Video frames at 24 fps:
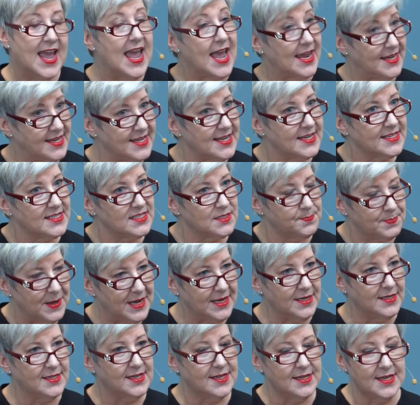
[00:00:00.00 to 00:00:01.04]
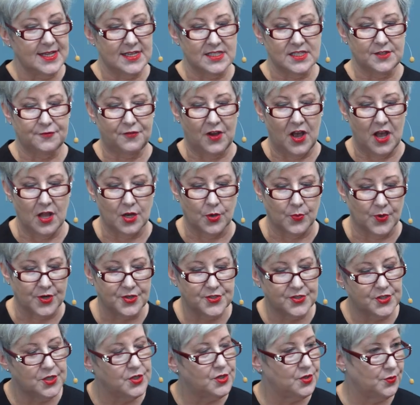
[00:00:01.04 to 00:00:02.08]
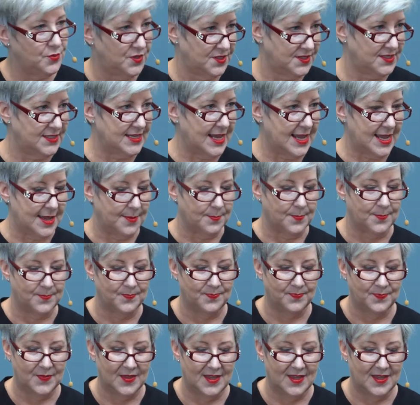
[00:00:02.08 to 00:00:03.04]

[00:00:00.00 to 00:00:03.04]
and he expected his followers to do the same.